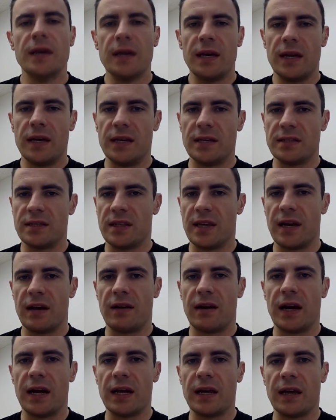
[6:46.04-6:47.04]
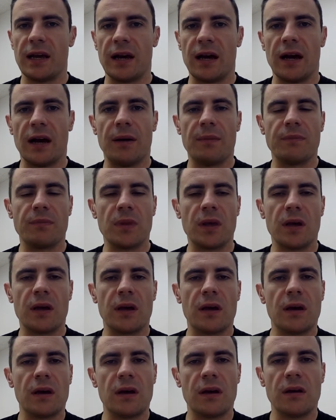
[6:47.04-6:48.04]
Is there
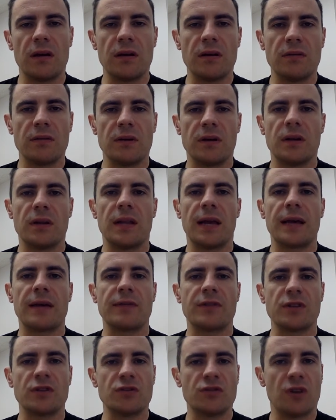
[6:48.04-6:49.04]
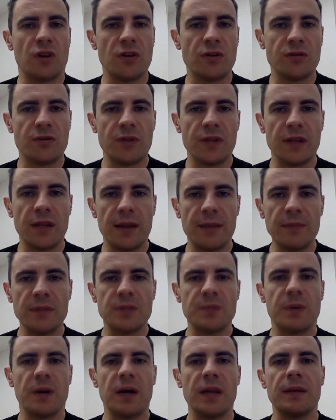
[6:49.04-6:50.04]
a lack of control through the lumbar
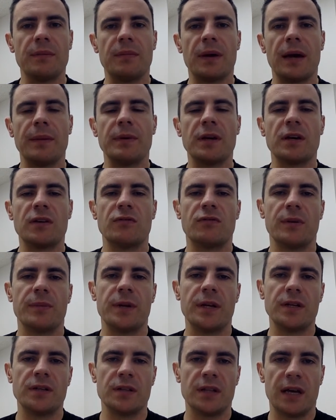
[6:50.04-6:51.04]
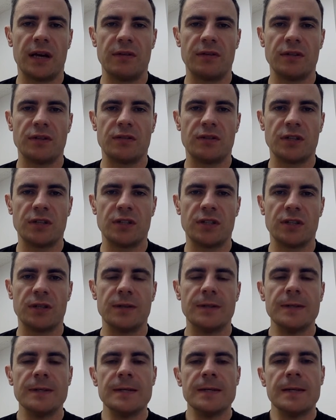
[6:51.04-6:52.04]
spine that may be contributing to that restriction?
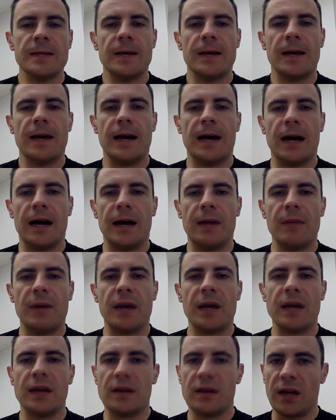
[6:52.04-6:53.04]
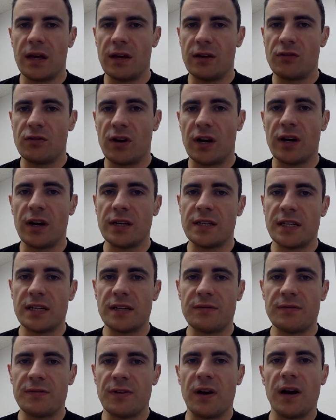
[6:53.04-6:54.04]
And try and
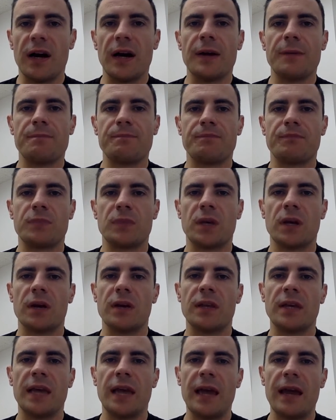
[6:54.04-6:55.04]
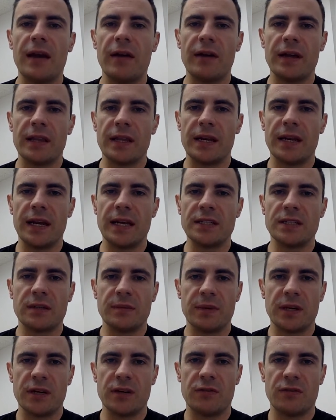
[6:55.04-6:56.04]
identify the area that needs to
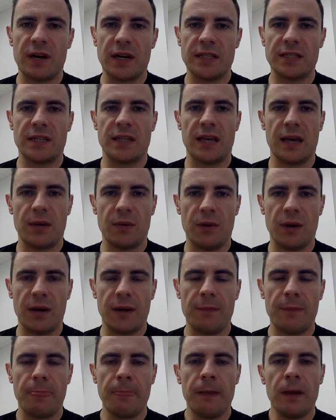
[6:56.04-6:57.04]
be addressed that way.